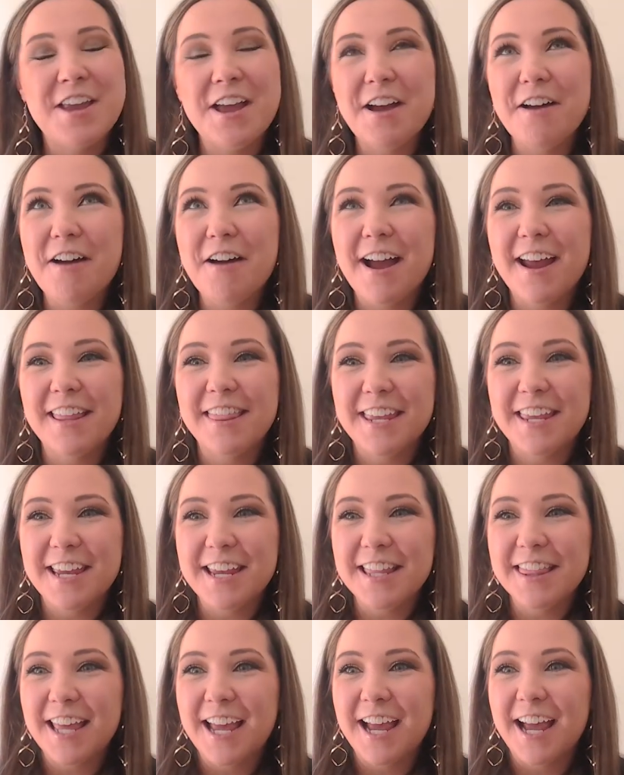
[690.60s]
No, I
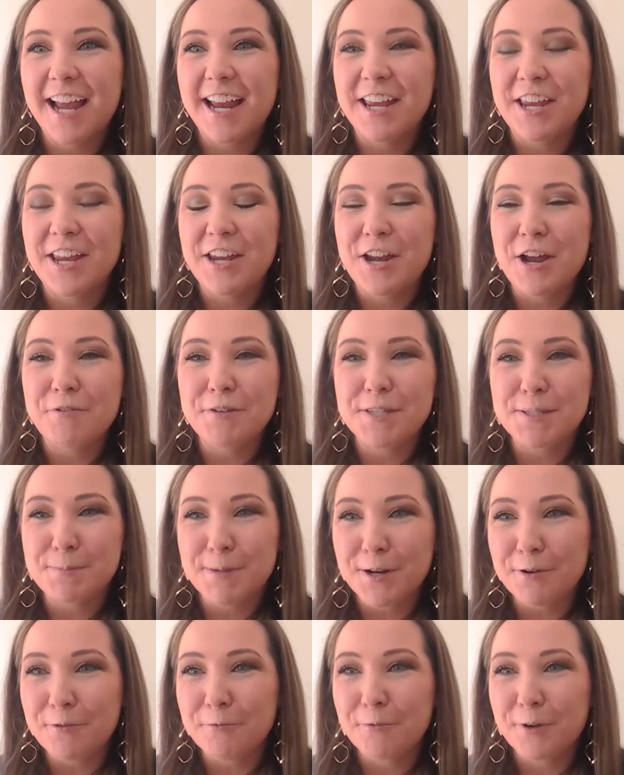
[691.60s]
think that, you know, it's
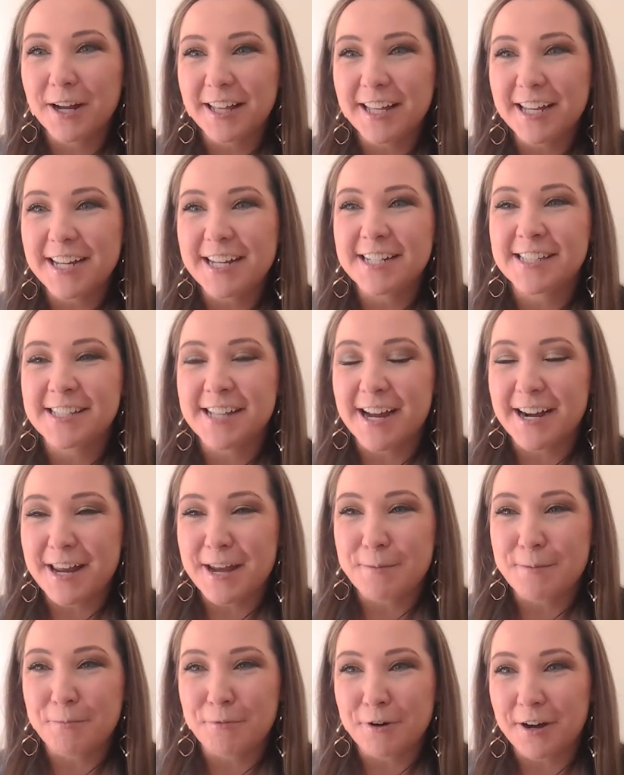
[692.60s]
been a really
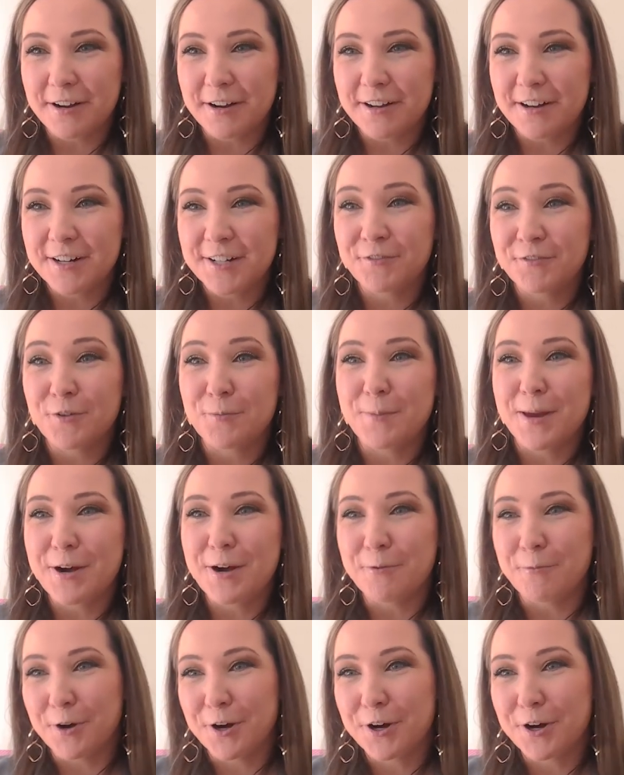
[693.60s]
exciting product for me
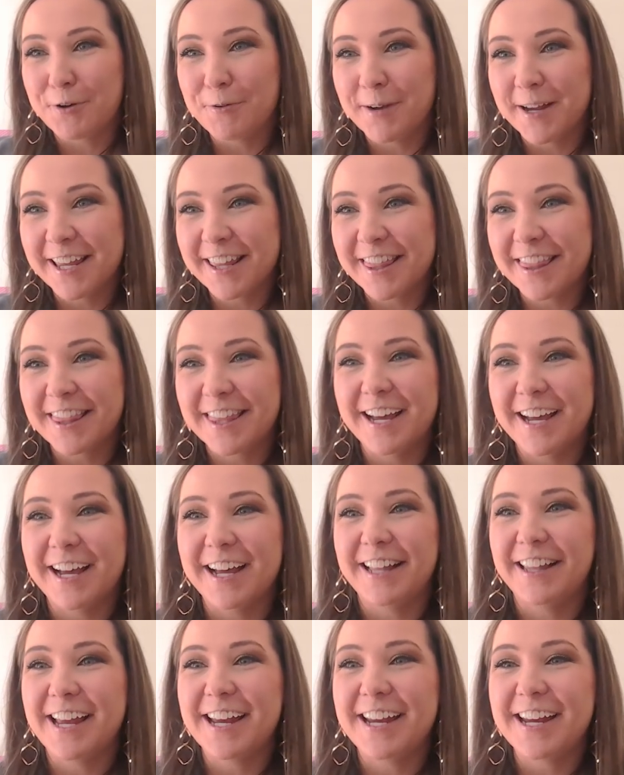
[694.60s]
to work with.
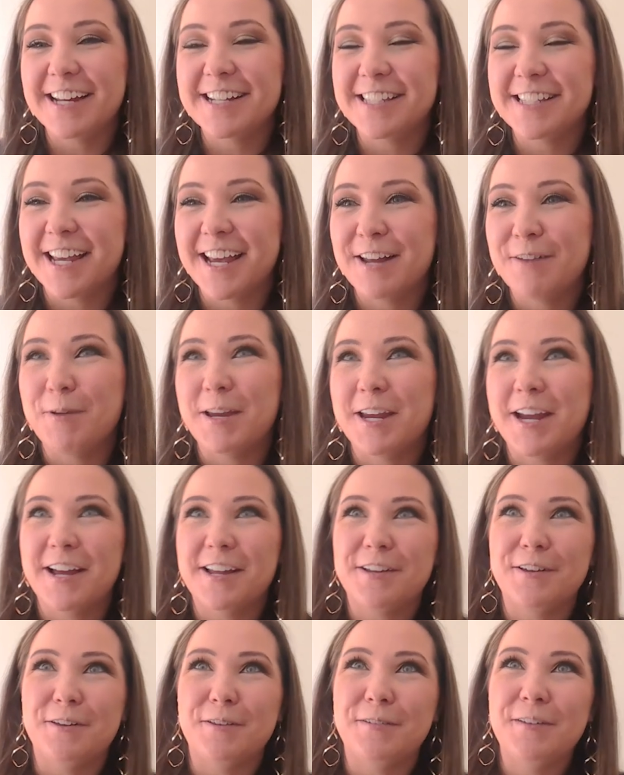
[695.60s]
Uh, like I said, we
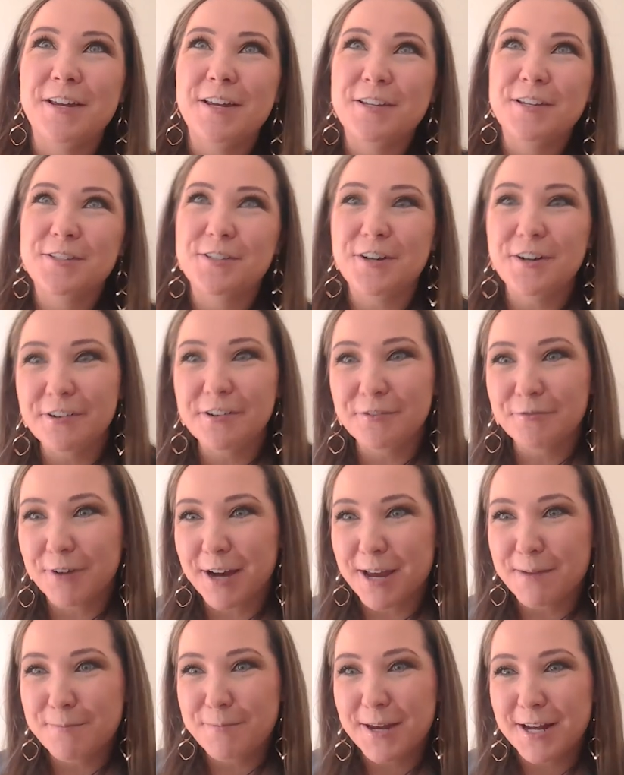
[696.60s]
kind of started
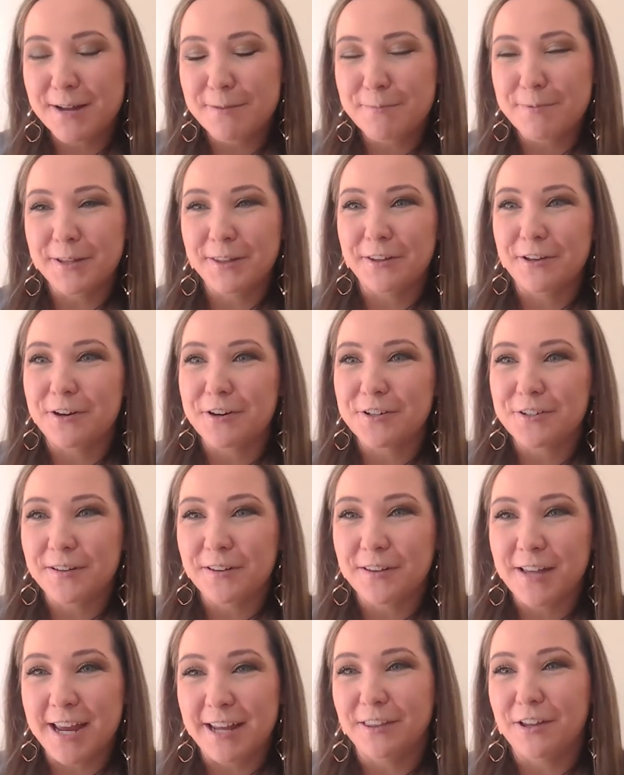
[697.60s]
ramping up and,
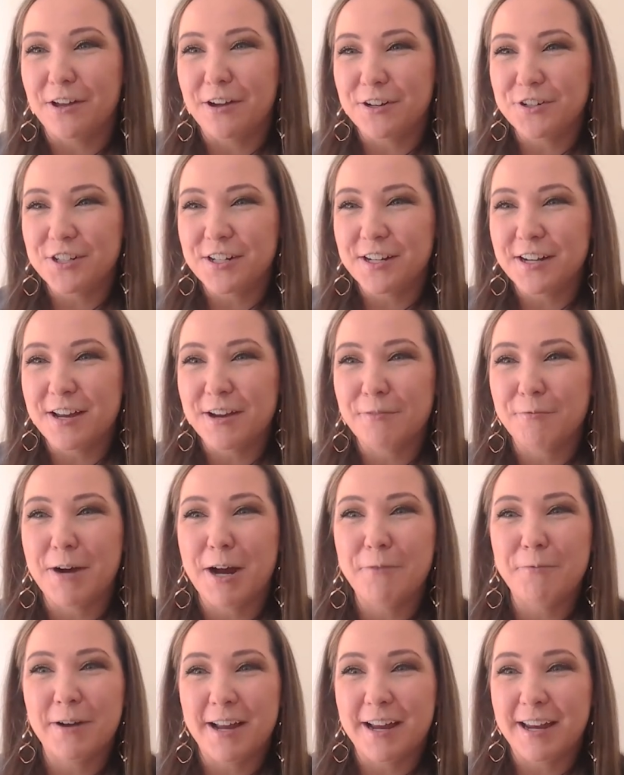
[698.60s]
lar- and launching it
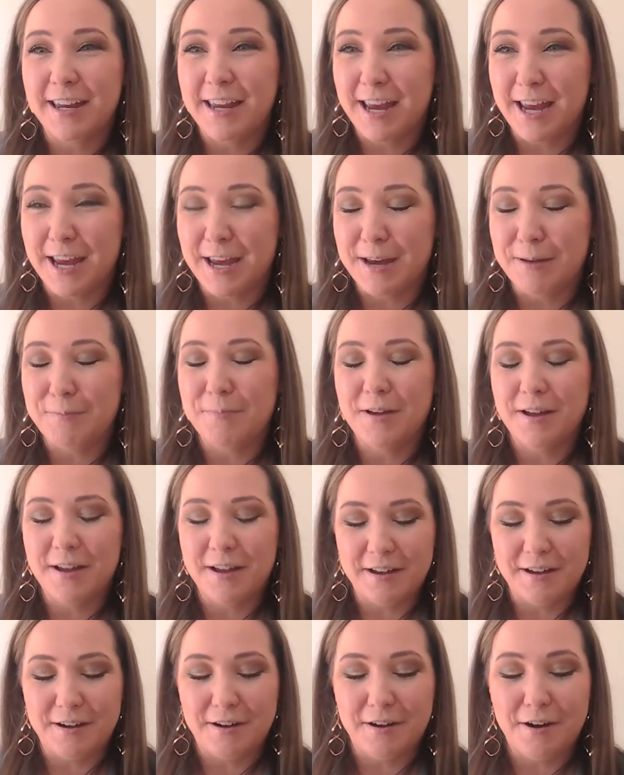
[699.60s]
right when I came uh,
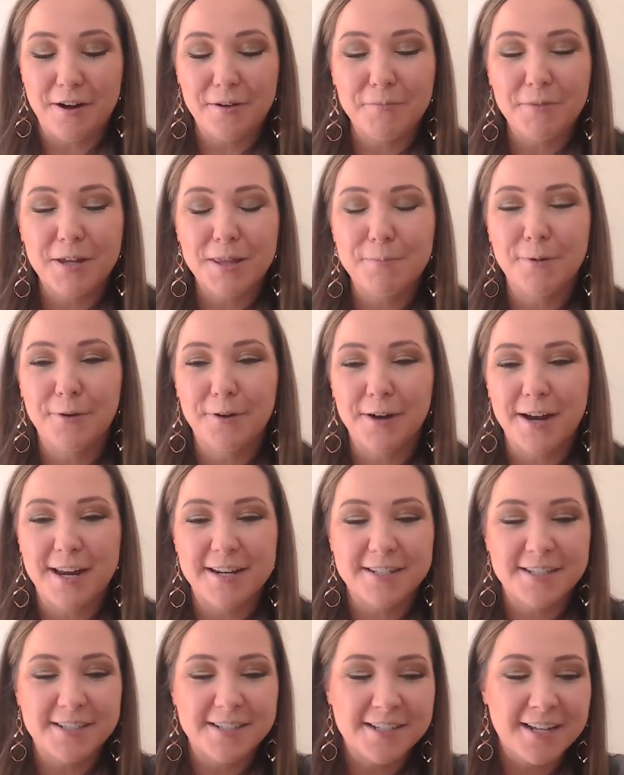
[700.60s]
on with
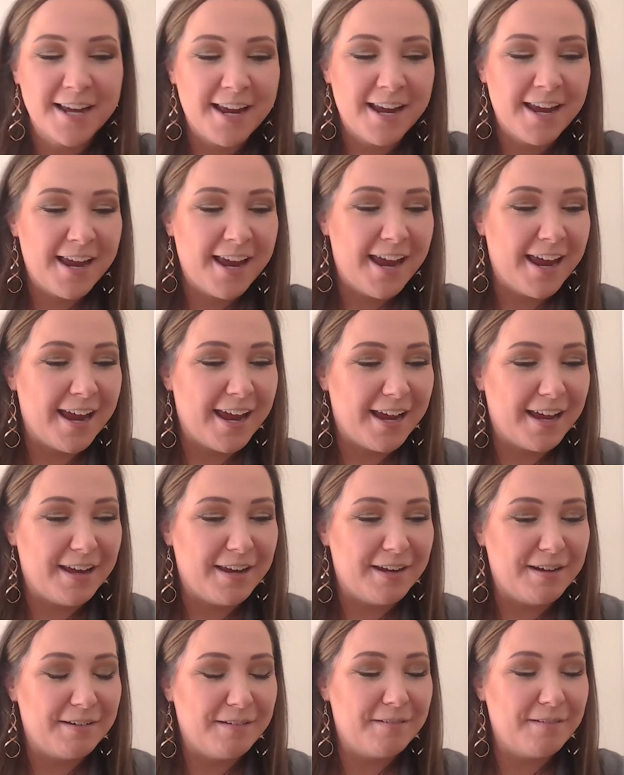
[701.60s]
Barentz
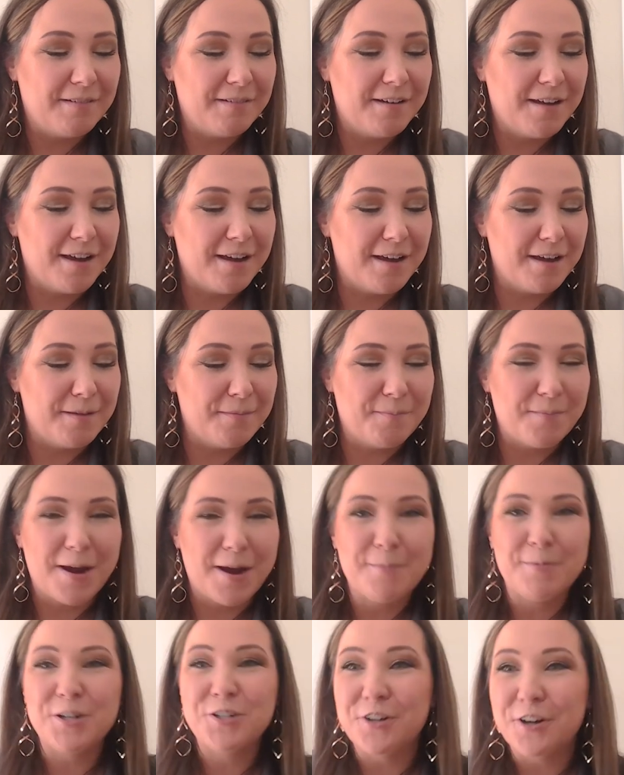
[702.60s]
and um,
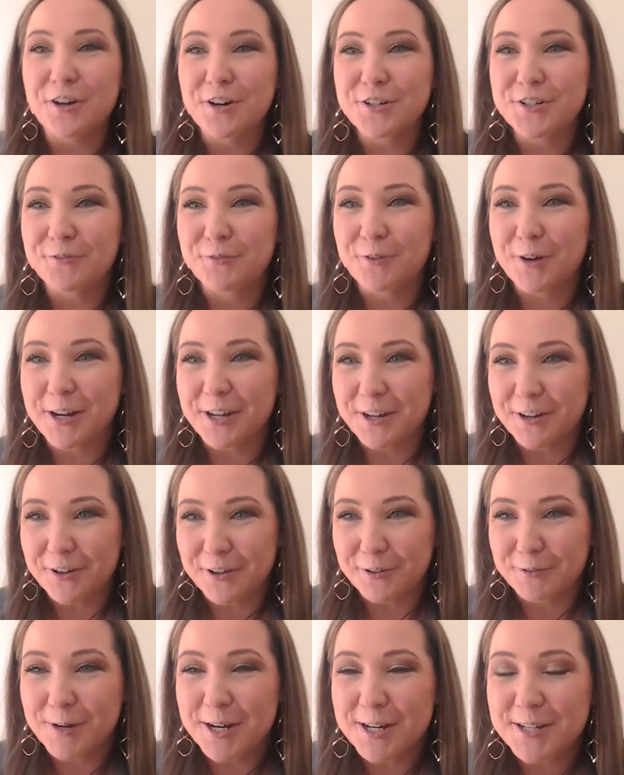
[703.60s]
I'm in charge of running
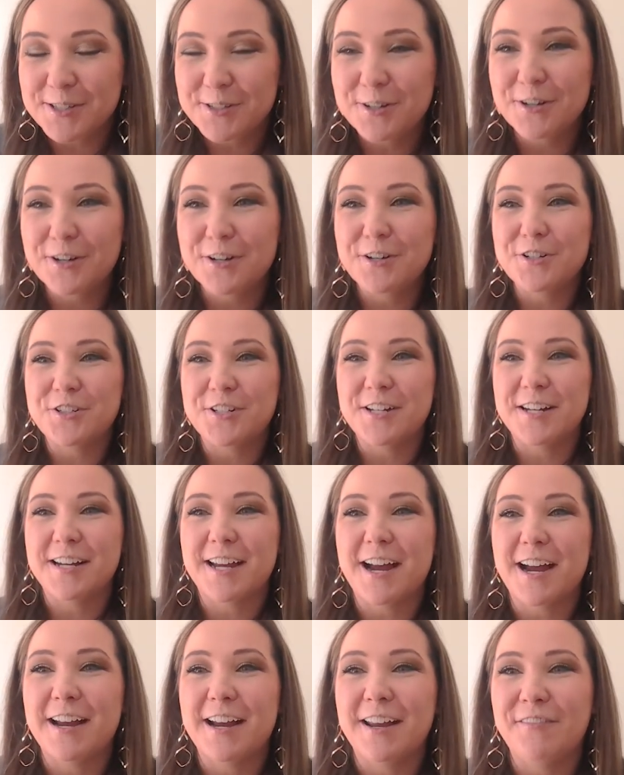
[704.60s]
all the research
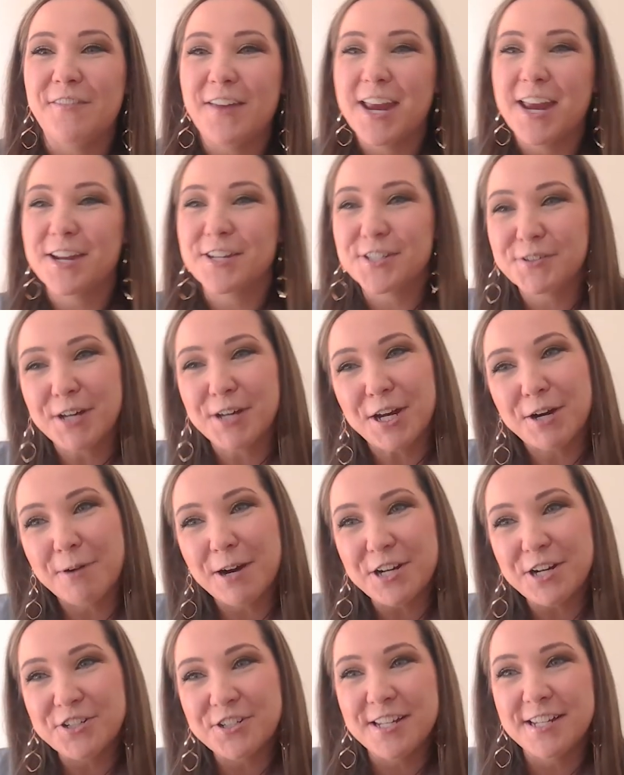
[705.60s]
and kind of answering
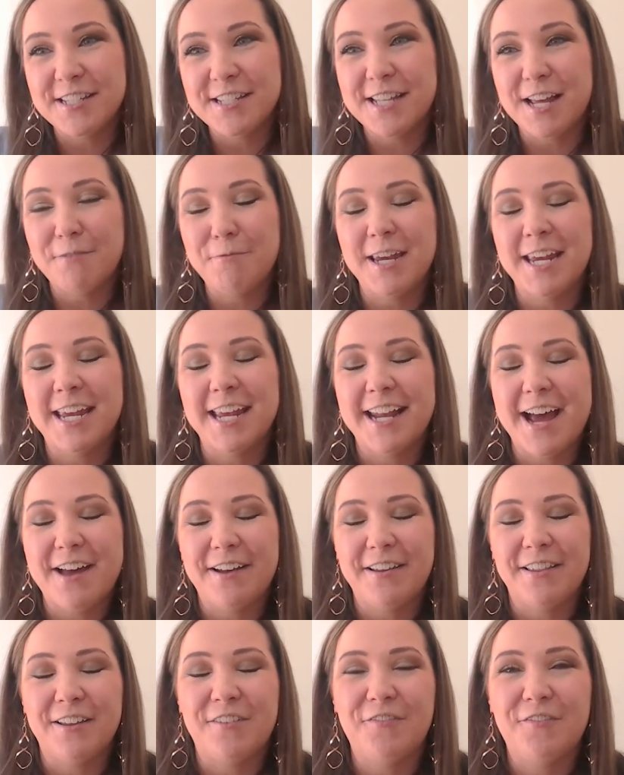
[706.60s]
questions that we get
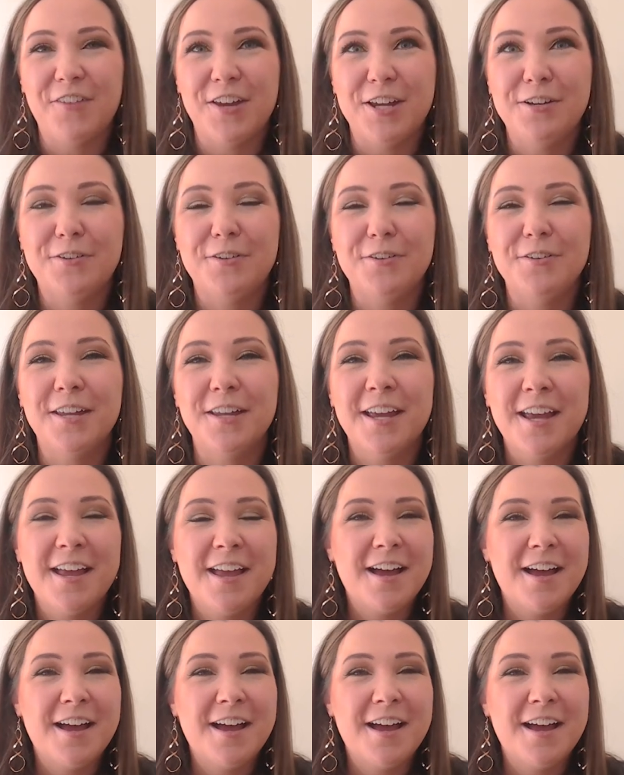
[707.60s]
out in the field.